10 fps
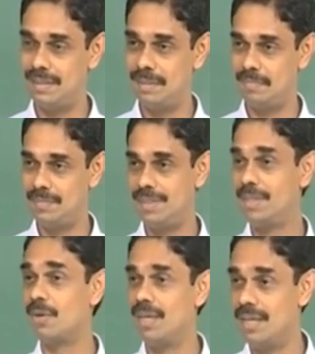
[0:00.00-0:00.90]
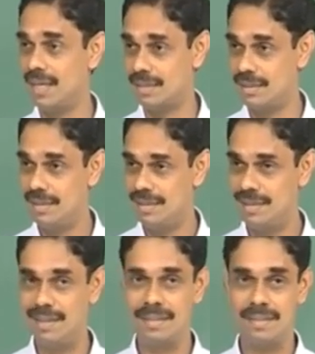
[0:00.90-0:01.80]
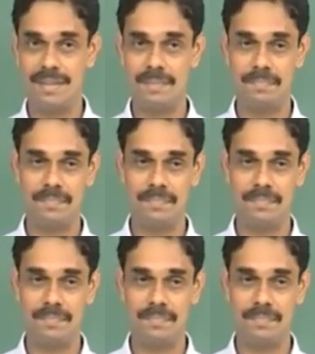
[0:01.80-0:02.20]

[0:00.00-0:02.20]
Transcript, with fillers: a circular duct and uh,